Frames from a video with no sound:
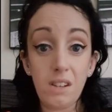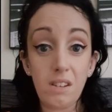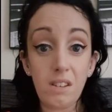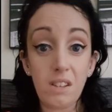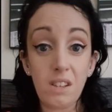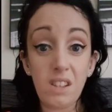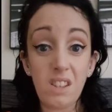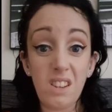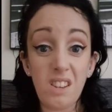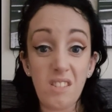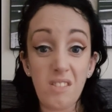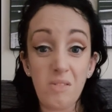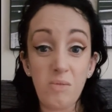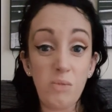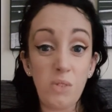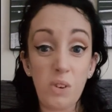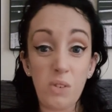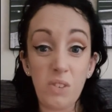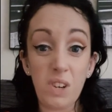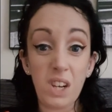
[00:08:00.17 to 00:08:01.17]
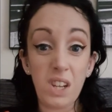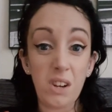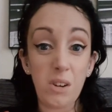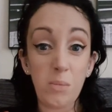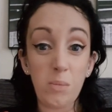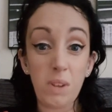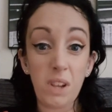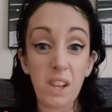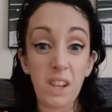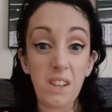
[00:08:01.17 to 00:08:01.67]
yeah, not really
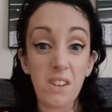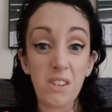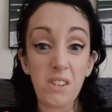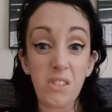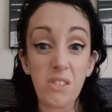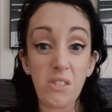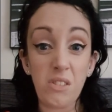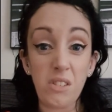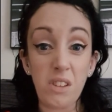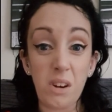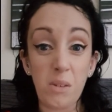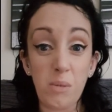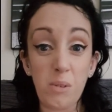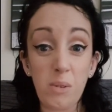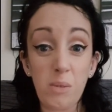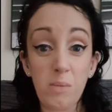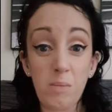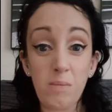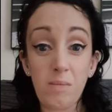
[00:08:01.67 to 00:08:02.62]
complicated at all, that one.